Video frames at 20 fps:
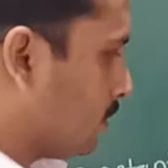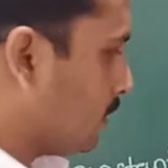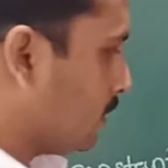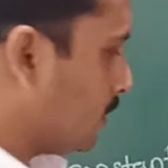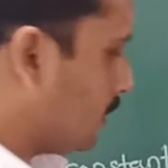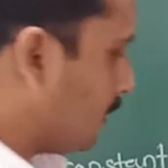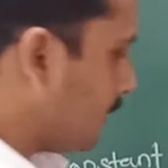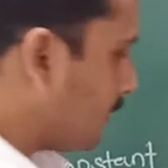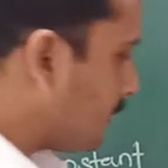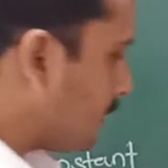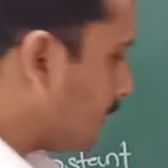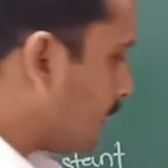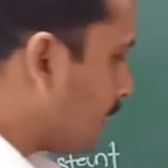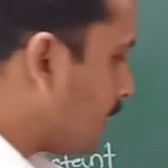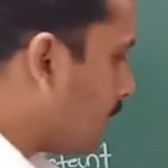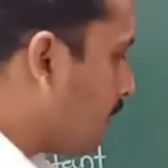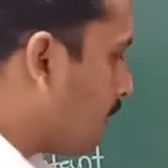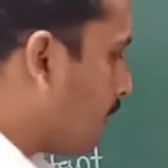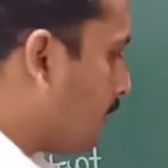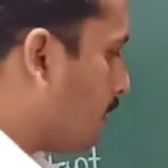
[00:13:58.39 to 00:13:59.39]
this is
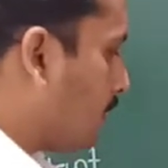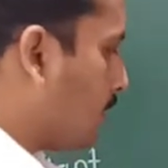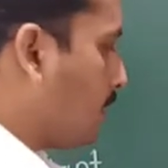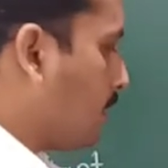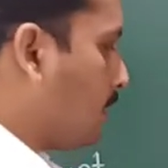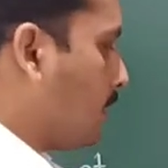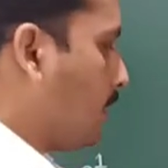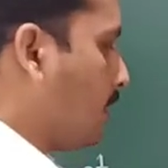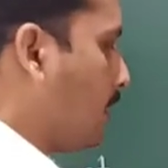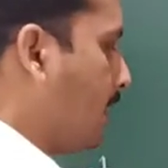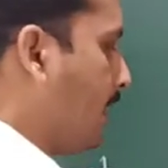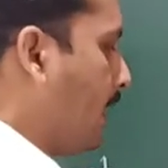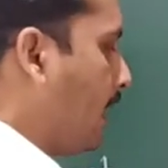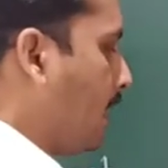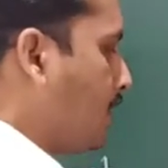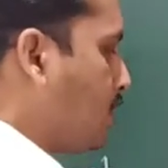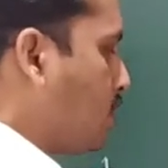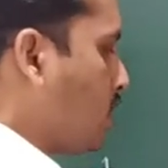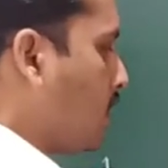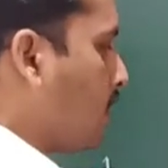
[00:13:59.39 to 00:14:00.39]
the
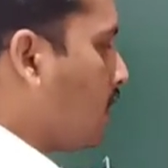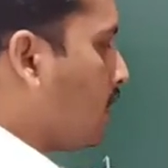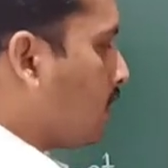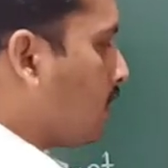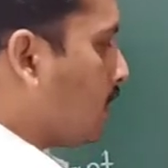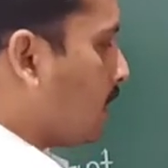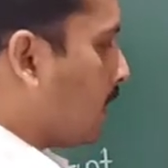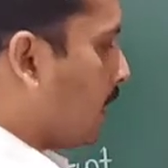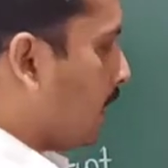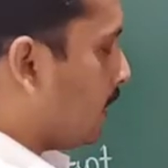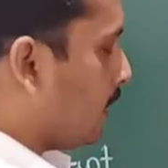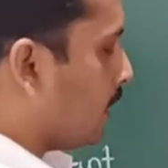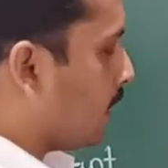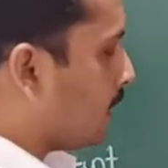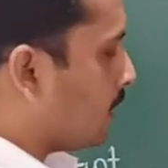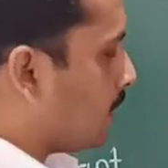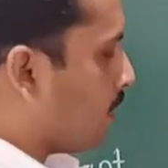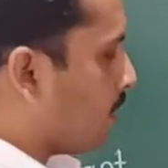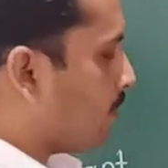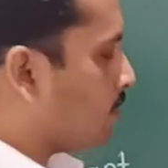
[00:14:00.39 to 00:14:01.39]
relation in the
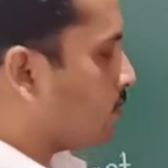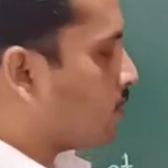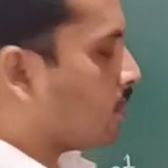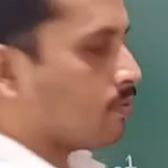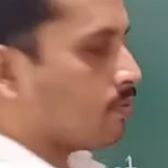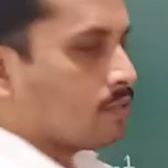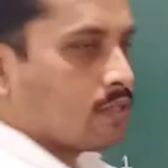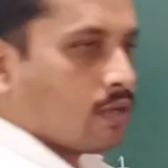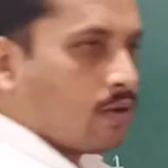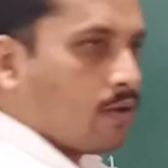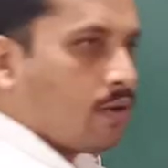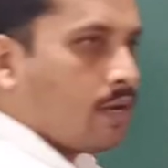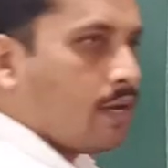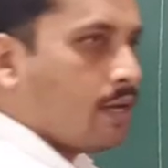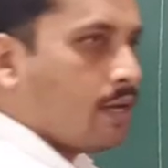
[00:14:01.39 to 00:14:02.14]
terms of surrounding